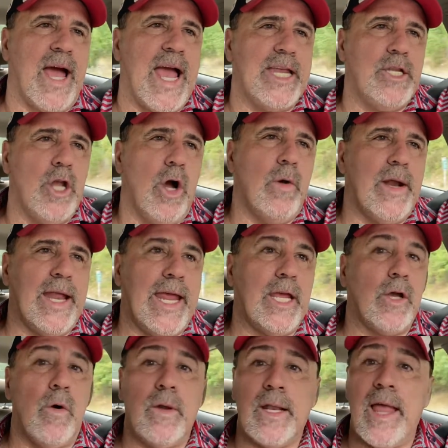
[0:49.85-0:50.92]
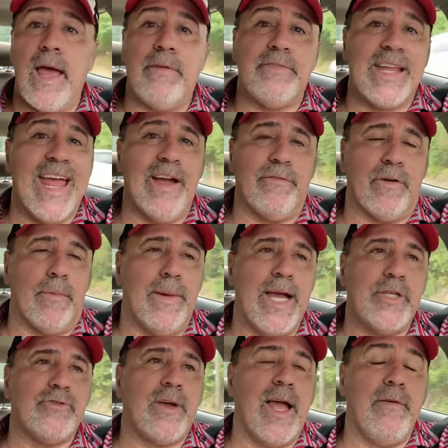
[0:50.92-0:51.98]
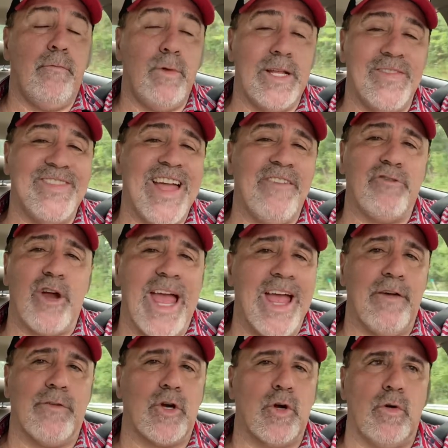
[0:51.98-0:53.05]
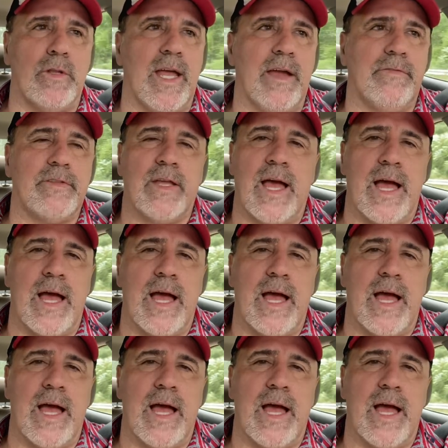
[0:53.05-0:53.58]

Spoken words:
I know it ain't going left, ever. My drive will never, ever go left.